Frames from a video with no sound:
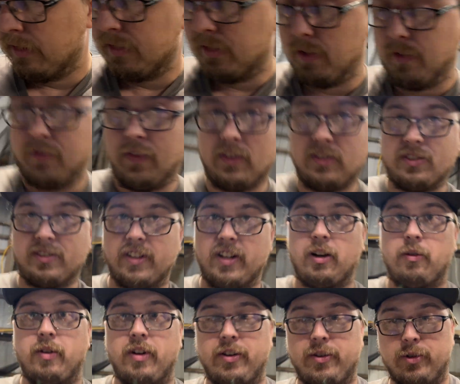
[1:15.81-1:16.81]
So the first thing
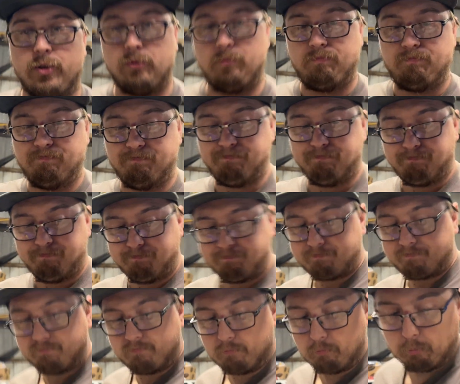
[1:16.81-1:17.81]
I wanna do
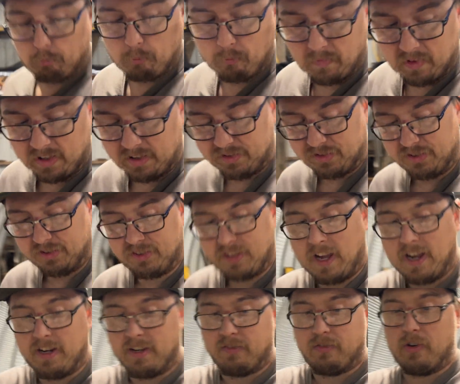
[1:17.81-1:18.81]
is just
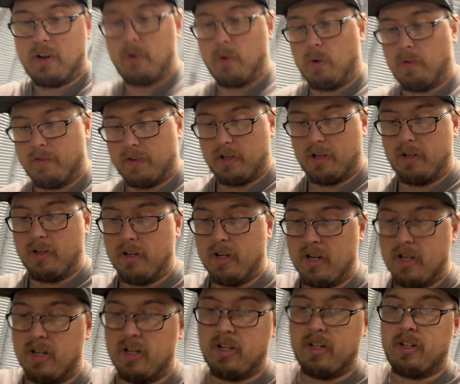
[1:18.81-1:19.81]
kind of run over
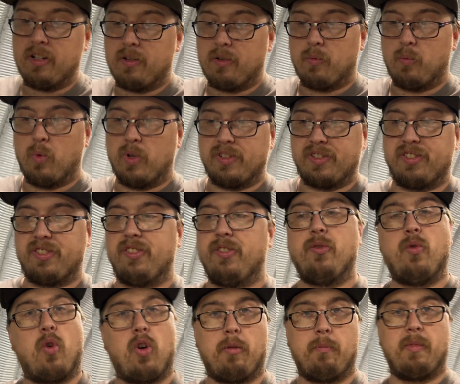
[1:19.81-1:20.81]
what's
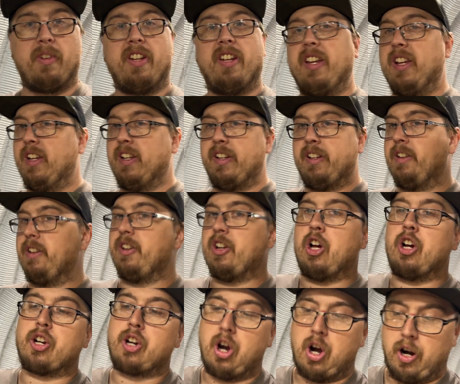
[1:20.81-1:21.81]
normally in
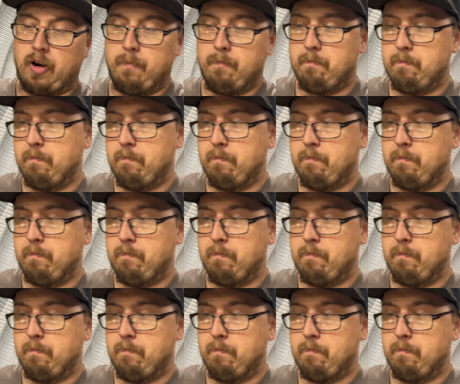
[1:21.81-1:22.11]
a car.